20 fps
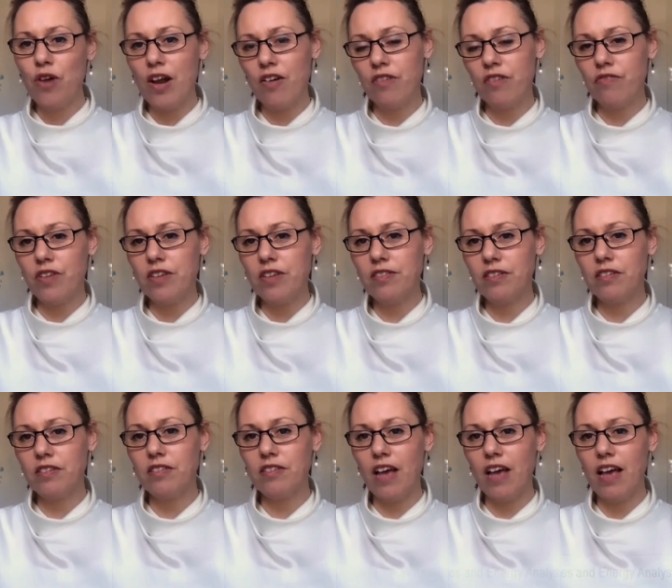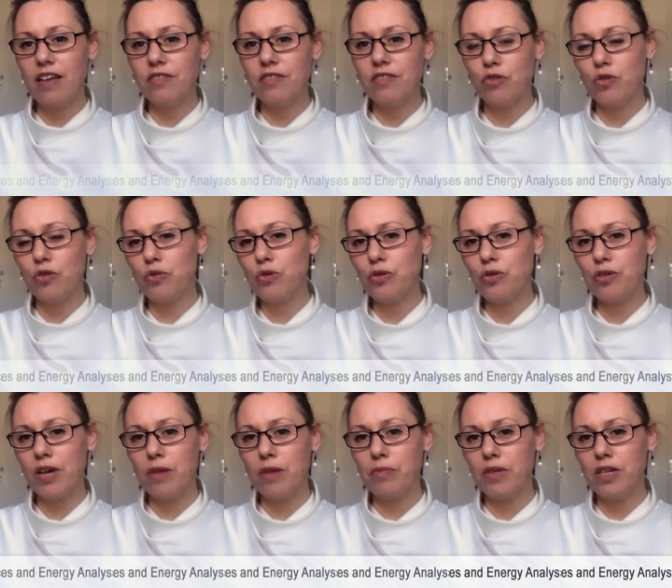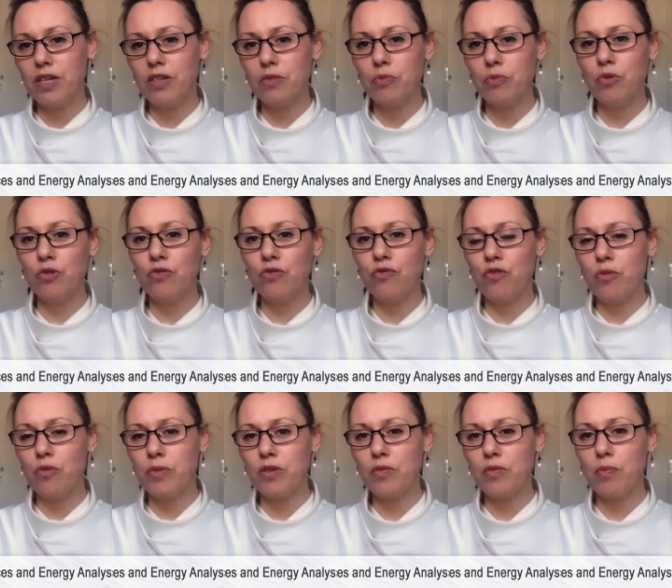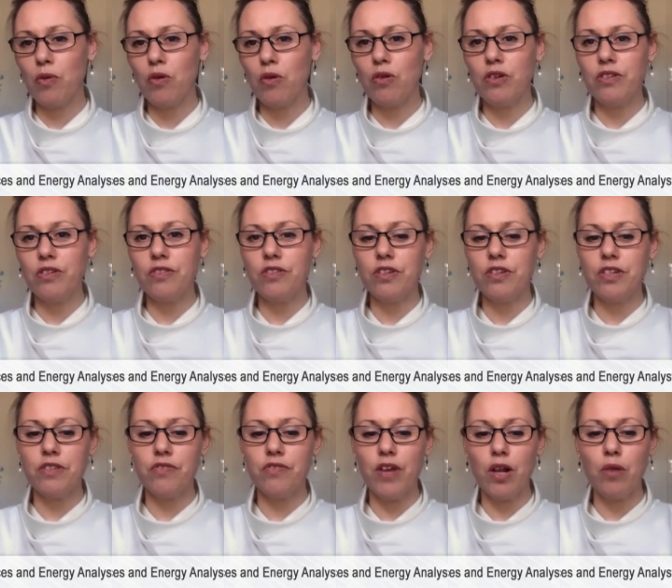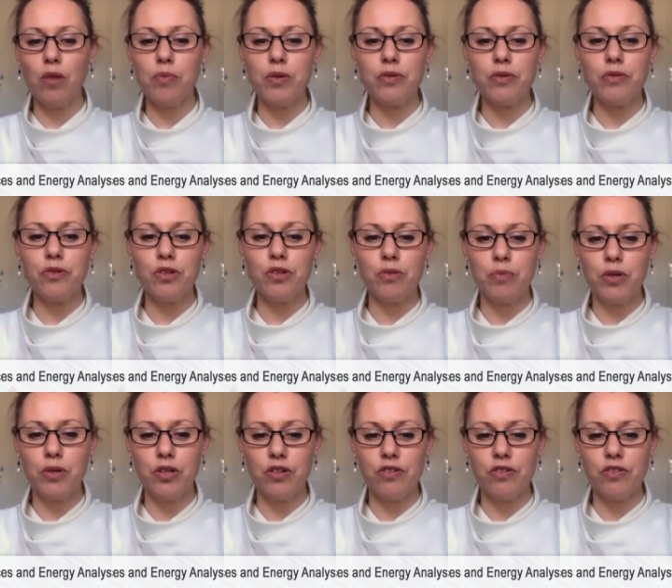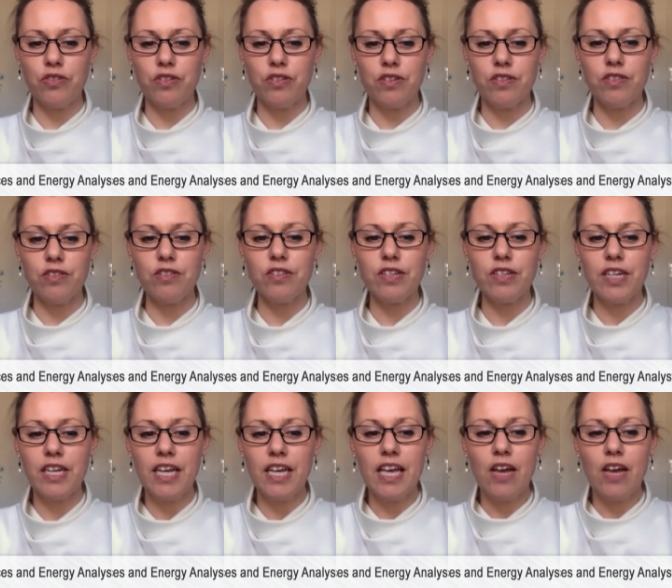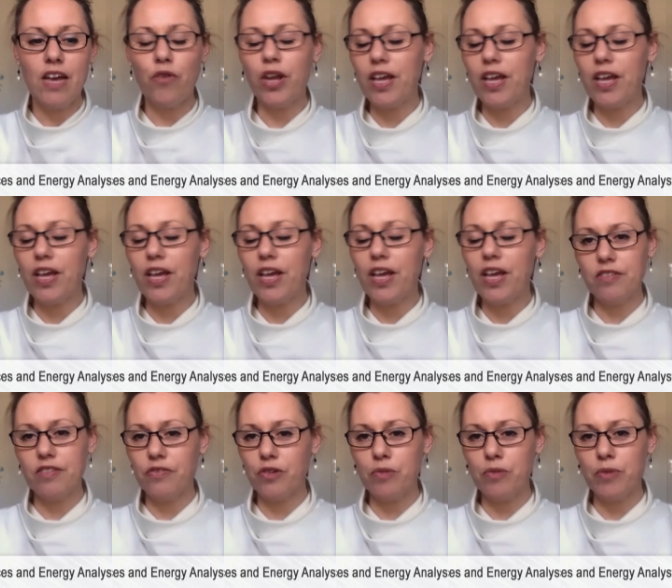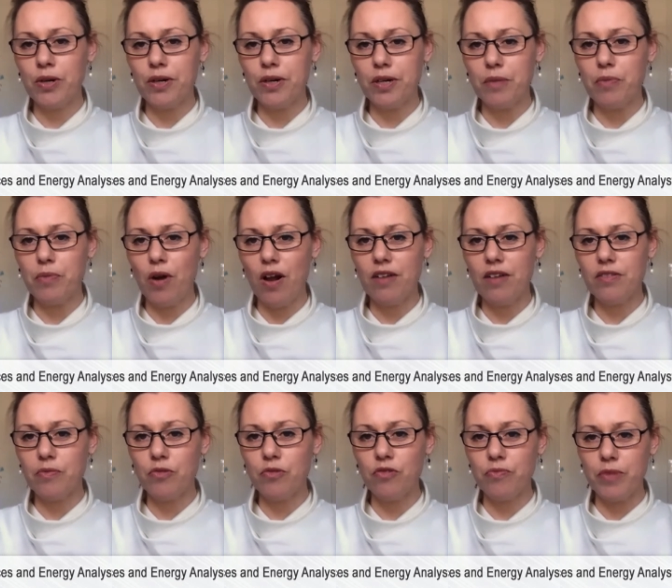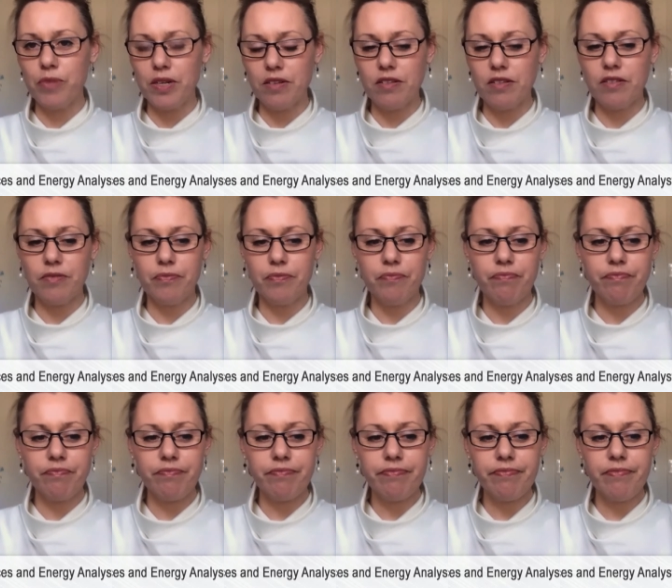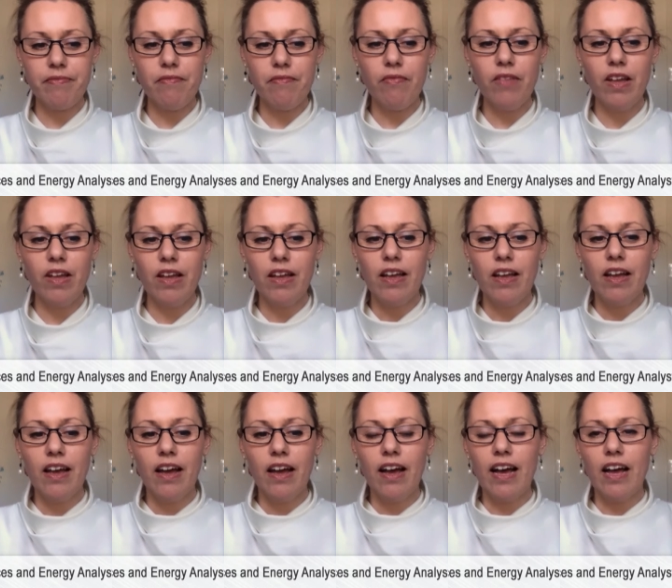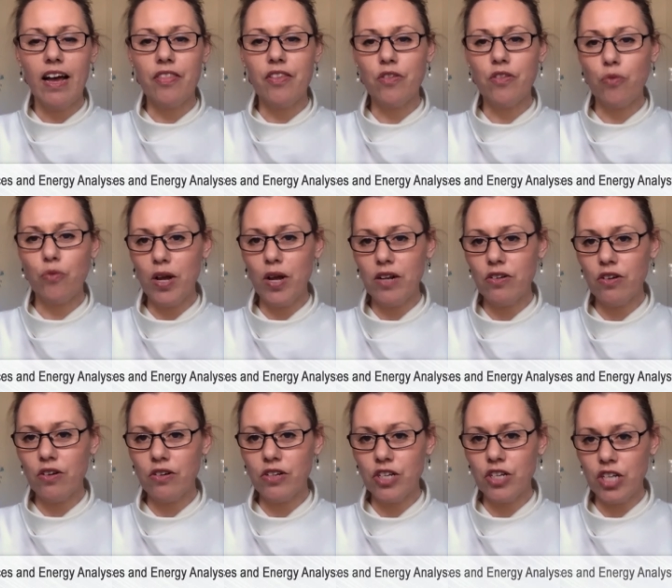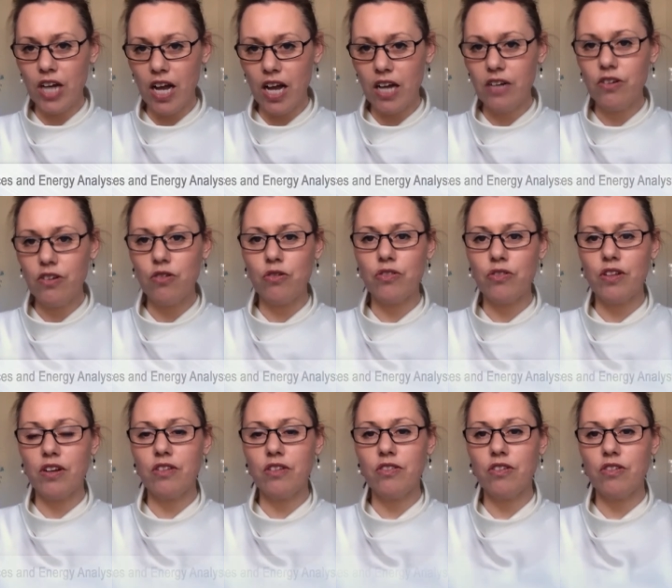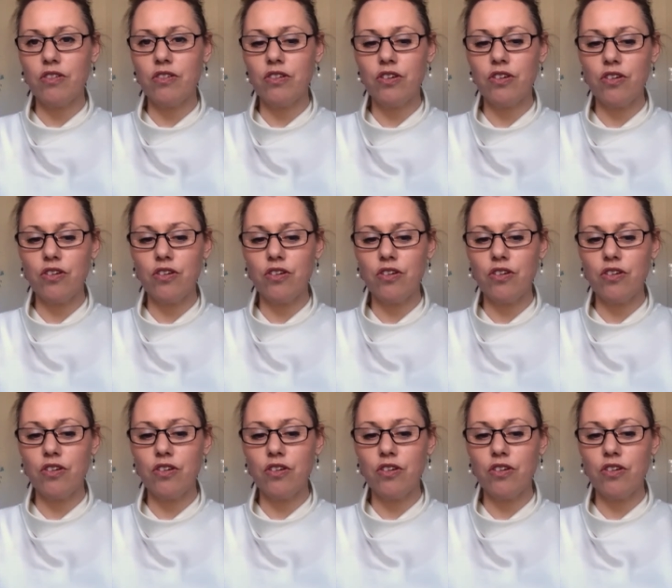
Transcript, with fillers: our investors as resource companies move from explorers to developers to producers, regardless of commodity price movements. Uh, there's a well-known chart called the Lassonde